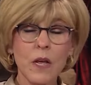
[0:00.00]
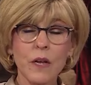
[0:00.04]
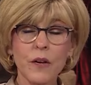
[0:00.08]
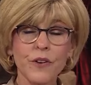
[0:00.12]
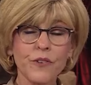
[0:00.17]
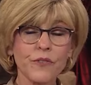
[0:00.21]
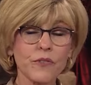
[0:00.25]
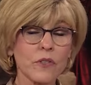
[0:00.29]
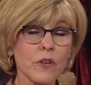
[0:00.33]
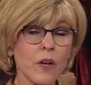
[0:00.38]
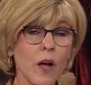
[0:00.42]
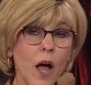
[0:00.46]

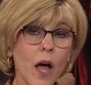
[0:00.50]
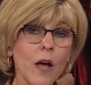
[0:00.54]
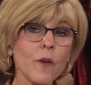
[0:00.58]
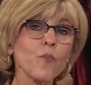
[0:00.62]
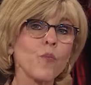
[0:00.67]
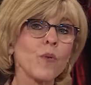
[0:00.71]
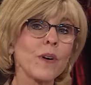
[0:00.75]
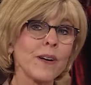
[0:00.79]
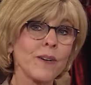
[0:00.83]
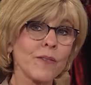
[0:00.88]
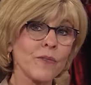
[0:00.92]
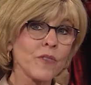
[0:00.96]
because
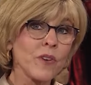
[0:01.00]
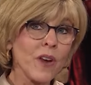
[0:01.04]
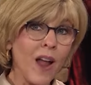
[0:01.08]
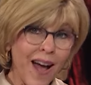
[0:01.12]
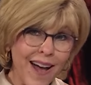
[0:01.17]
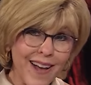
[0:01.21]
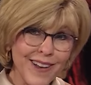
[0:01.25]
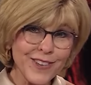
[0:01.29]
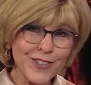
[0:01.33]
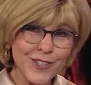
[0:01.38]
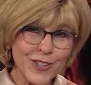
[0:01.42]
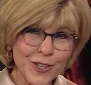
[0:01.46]
God will
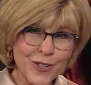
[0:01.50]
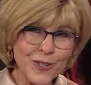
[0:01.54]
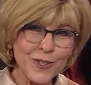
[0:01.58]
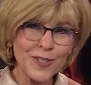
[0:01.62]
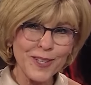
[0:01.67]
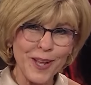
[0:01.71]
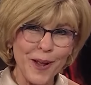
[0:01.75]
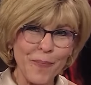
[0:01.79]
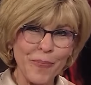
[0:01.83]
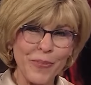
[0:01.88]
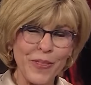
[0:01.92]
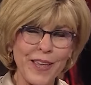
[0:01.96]
not do
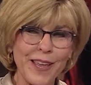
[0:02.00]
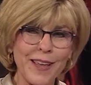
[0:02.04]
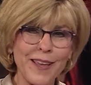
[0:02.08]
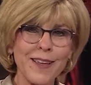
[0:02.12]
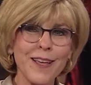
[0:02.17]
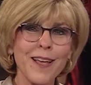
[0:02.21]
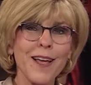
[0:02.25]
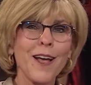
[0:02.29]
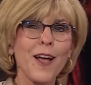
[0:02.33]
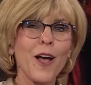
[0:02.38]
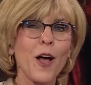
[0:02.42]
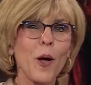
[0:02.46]
something
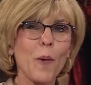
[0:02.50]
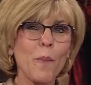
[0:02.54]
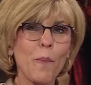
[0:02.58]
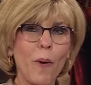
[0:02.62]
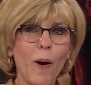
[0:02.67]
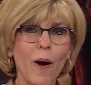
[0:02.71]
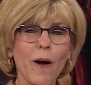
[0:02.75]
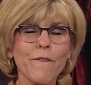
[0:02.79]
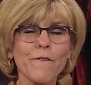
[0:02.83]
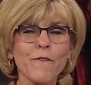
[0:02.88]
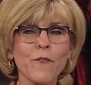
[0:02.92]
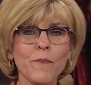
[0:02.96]

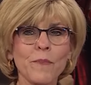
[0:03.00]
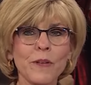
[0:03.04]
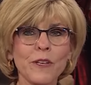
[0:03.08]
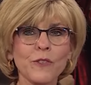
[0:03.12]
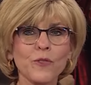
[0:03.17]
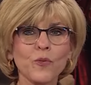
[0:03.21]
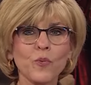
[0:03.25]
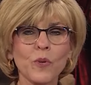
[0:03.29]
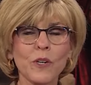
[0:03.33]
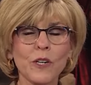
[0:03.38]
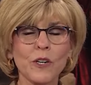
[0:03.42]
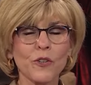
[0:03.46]
apart from
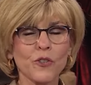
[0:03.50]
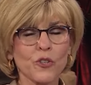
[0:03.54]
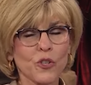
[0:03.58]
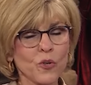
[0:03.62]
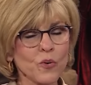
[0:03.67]
His will.